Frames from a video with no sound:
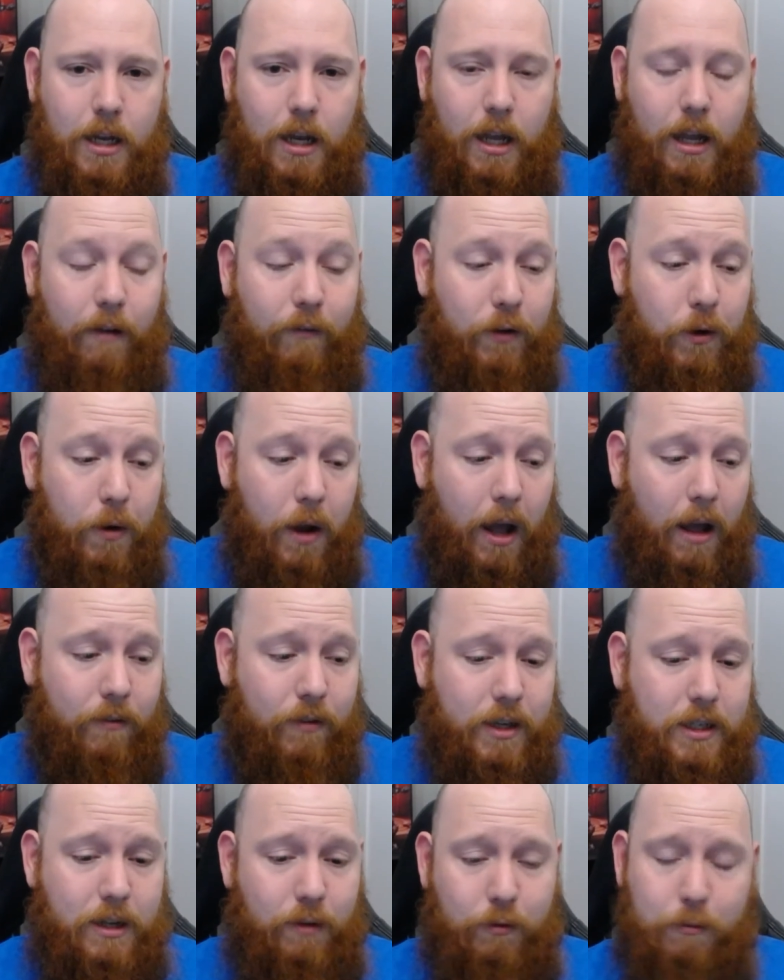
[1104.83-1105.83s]
If you have
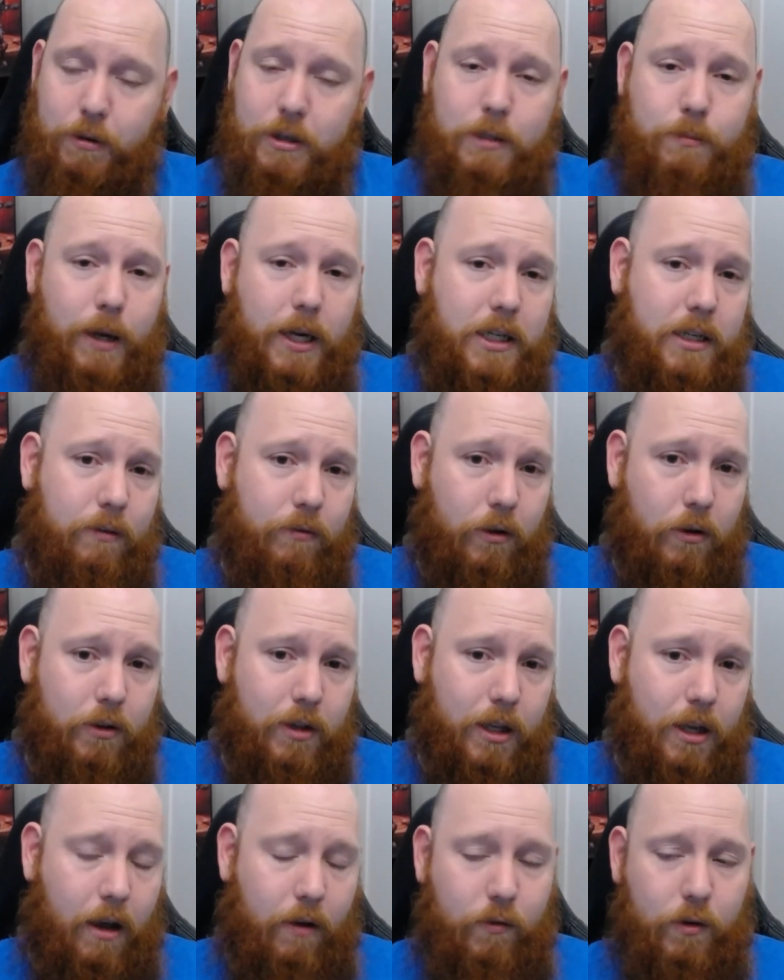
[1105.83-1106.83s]
a different perspective on
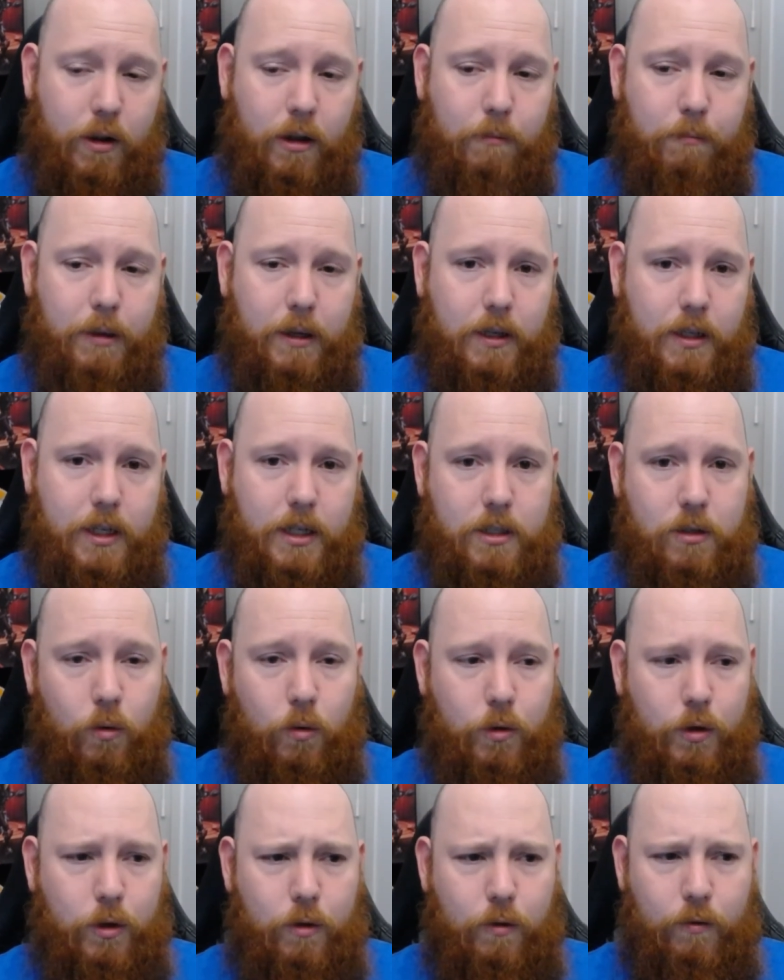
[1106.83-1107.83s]
the Covenant abilities,
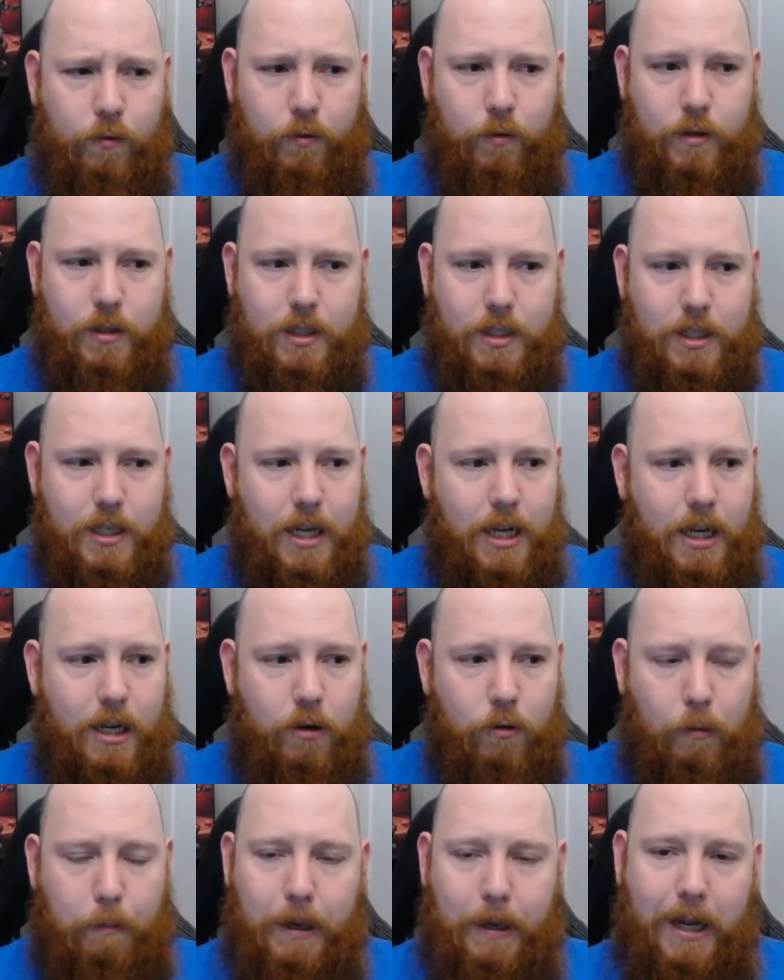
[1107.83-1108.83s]
or you've seen
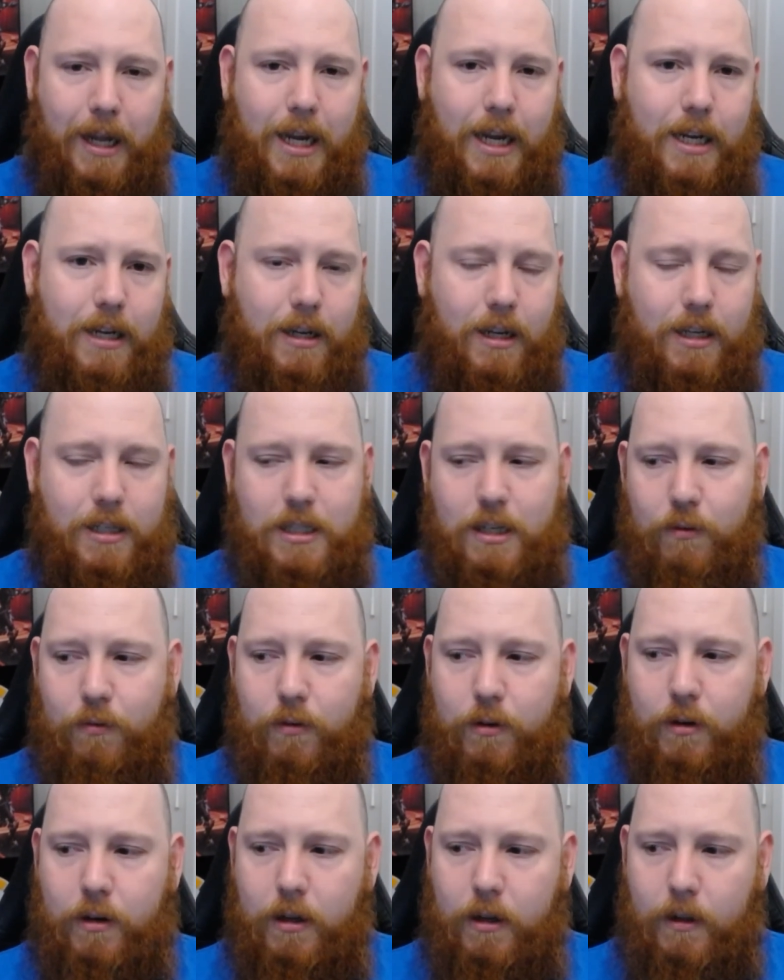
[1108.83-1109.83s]
or played a
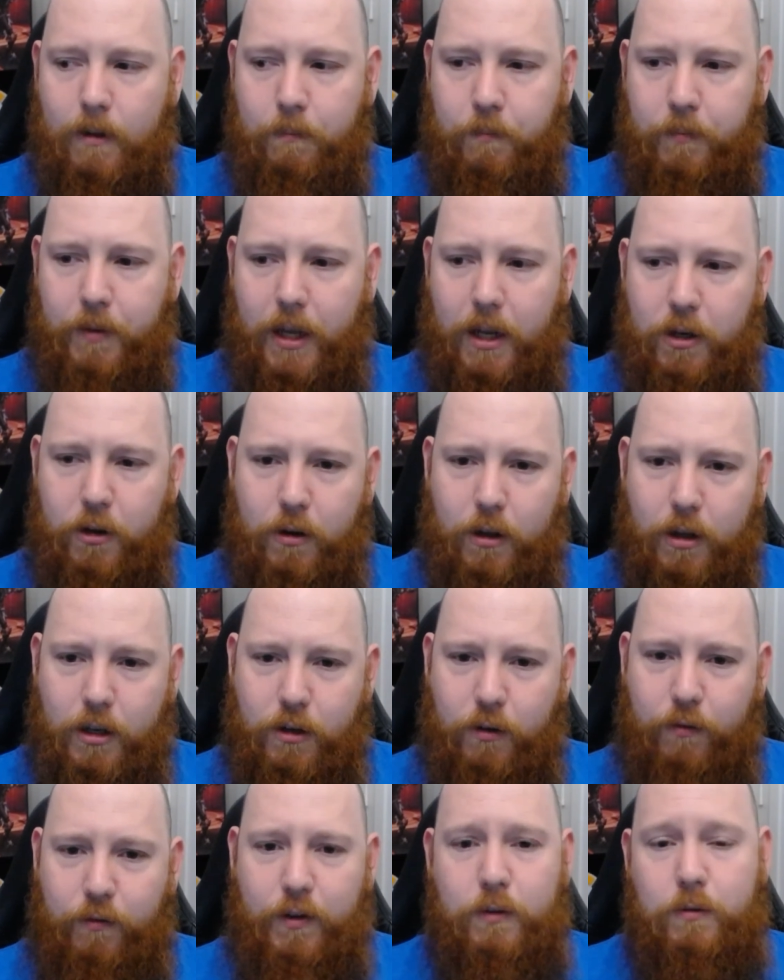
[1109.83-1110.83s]
different, and
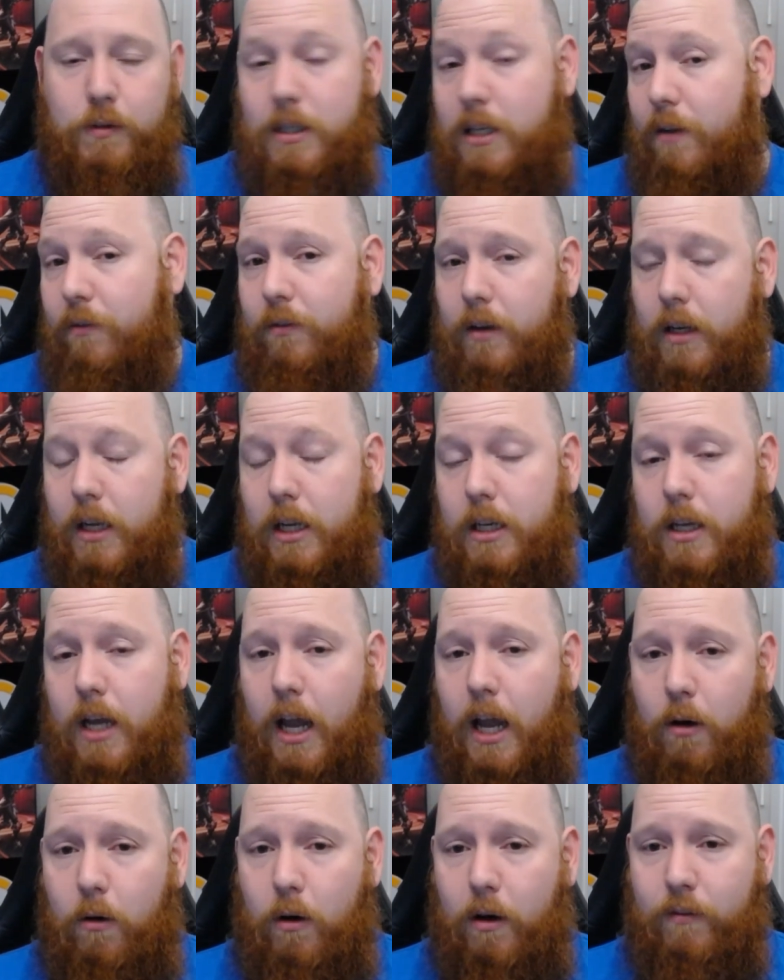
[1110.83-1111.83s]
you feel differently to
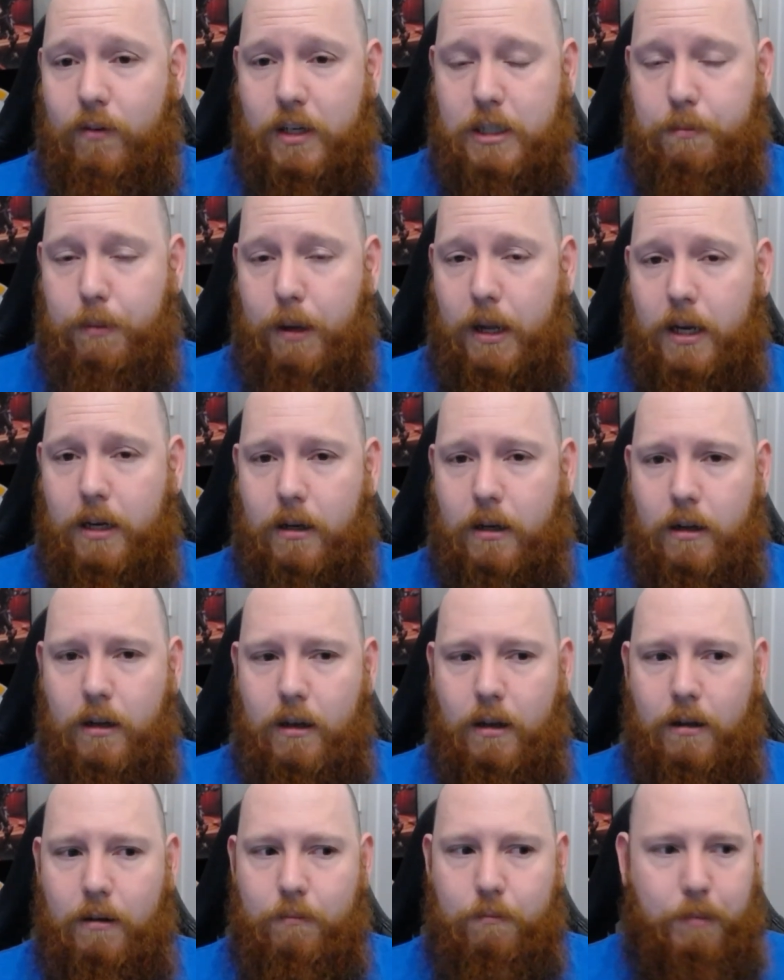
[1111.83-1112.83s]
how I've explained it,
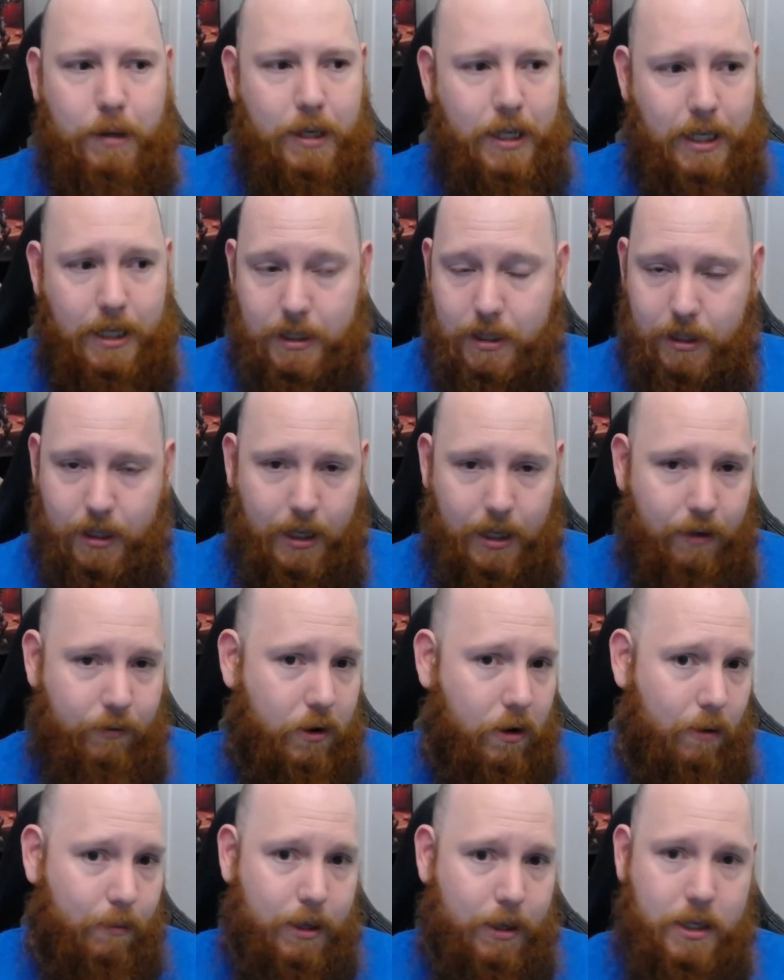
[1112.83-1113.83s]
please leave a
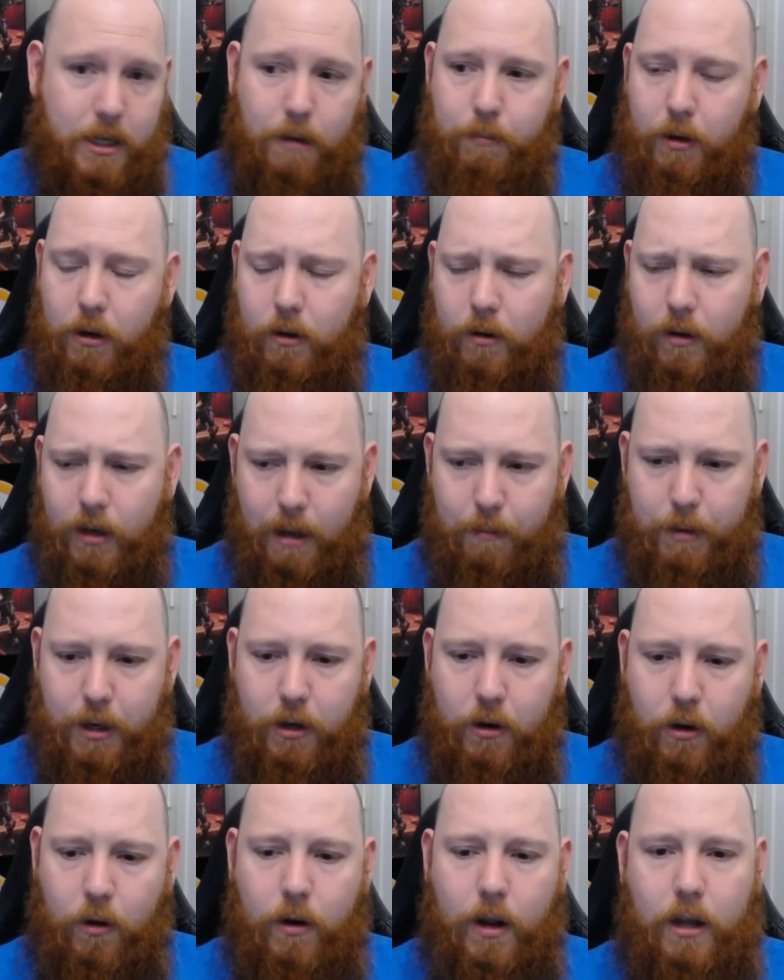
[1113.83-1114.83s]
comment down below. Let me
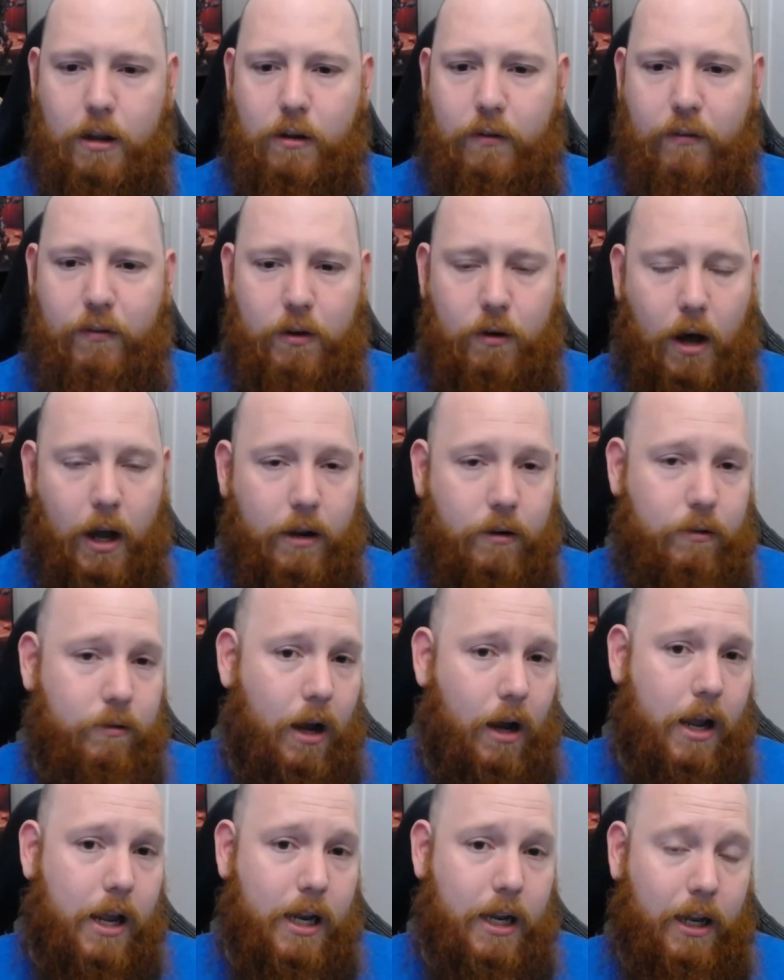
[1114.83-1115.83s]
know how you feel.
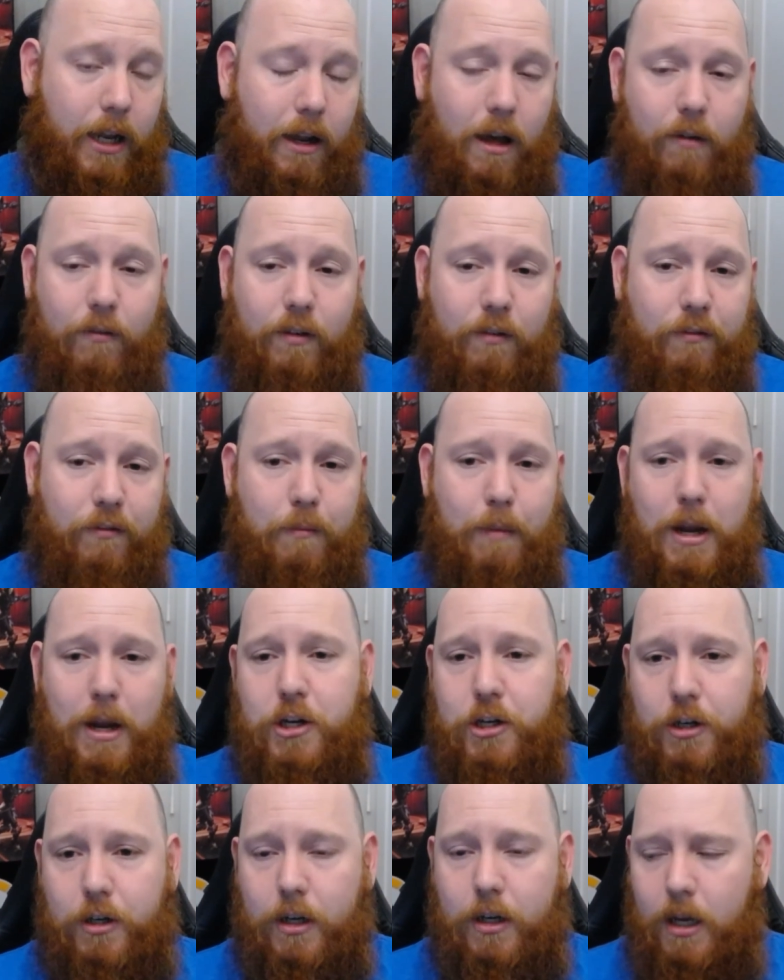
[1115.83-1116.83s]
I love
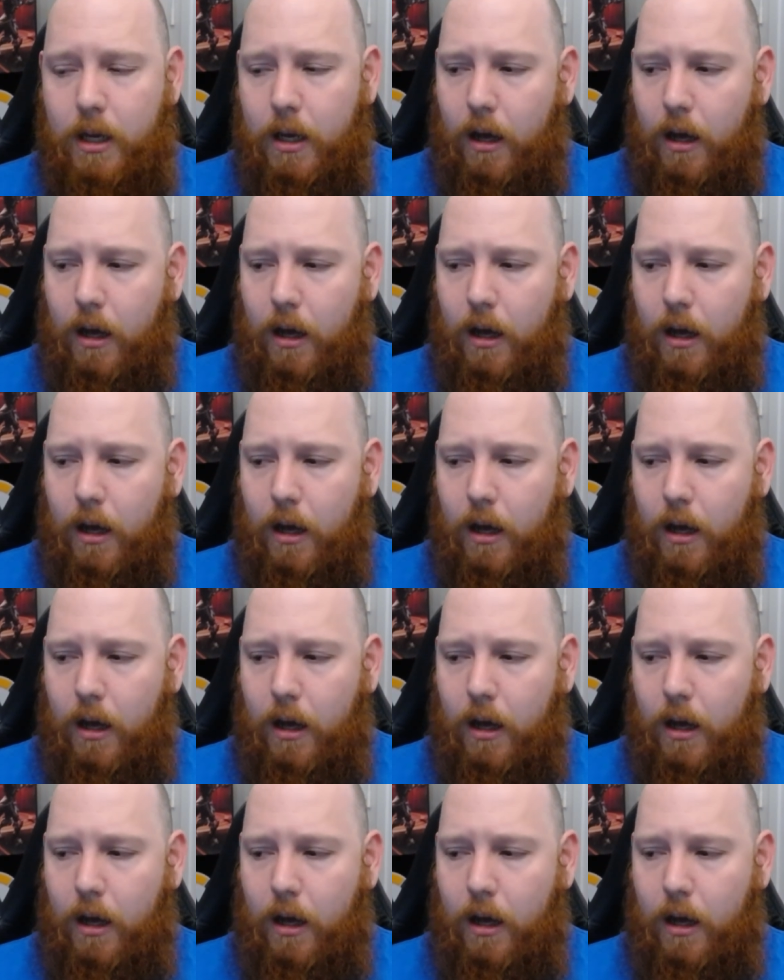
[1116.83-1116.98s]
information.